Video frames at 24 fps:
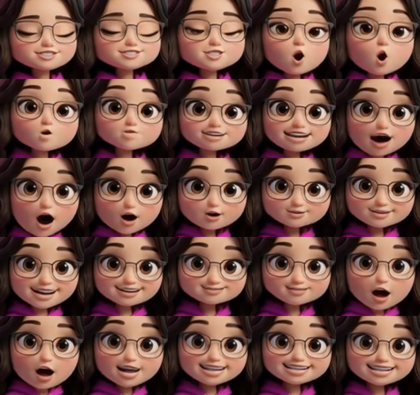growth,
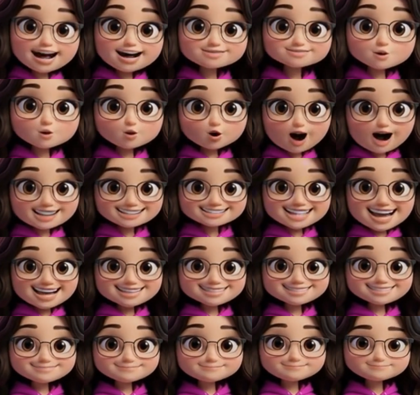which helps you
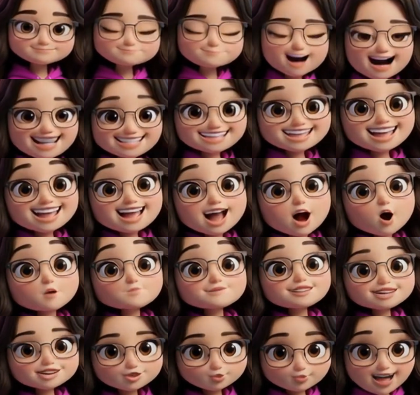qualify for
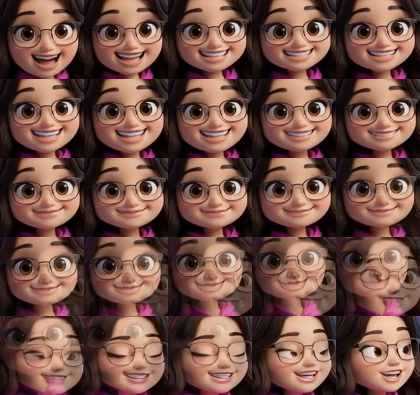1,000
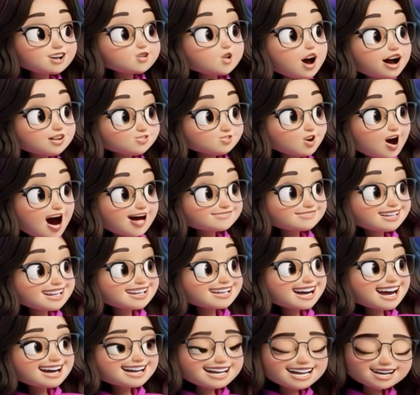subscribers,
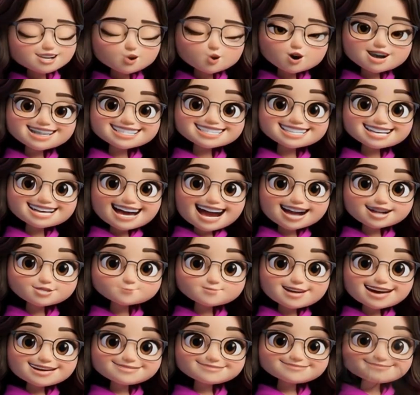4,000 watch
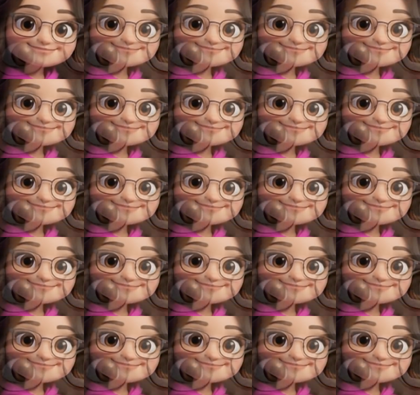hours,